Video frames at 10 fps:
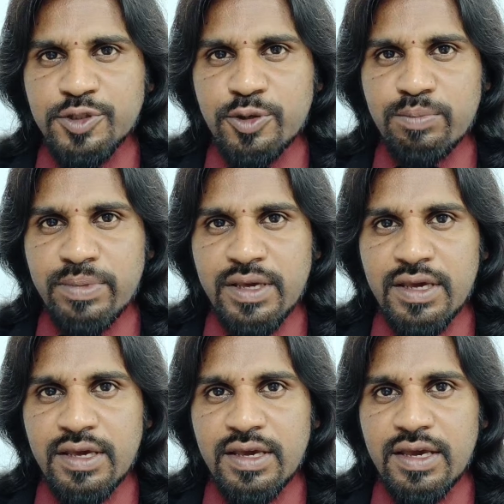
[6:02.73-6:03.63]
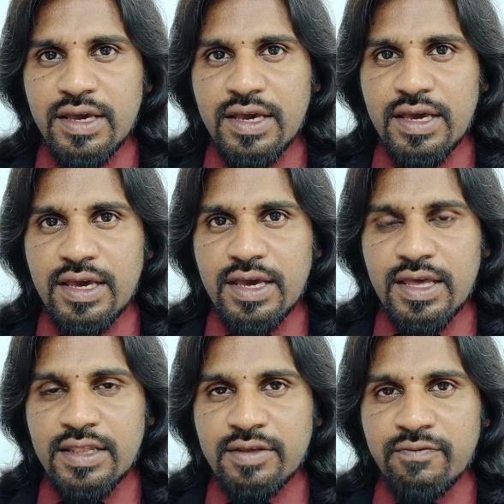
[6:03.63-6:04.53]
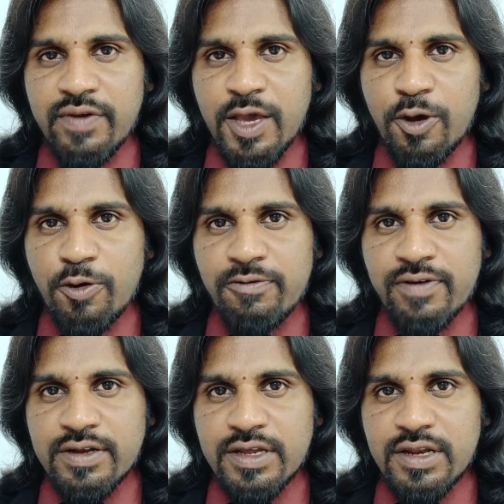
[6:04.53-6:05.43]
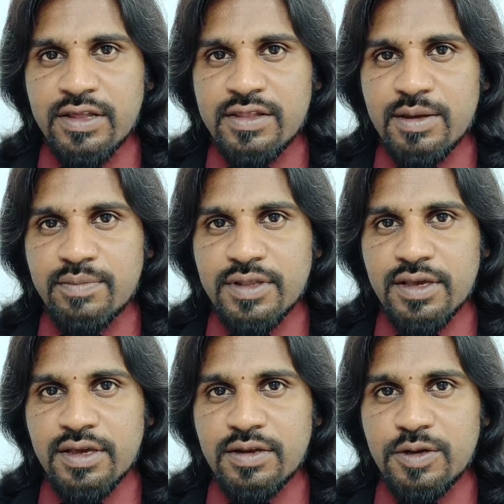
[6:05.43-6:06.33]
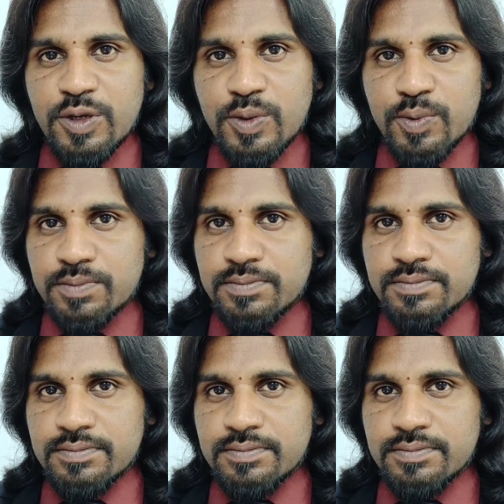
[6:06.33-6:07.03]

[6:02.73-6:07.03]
should be in the way of attaining something new.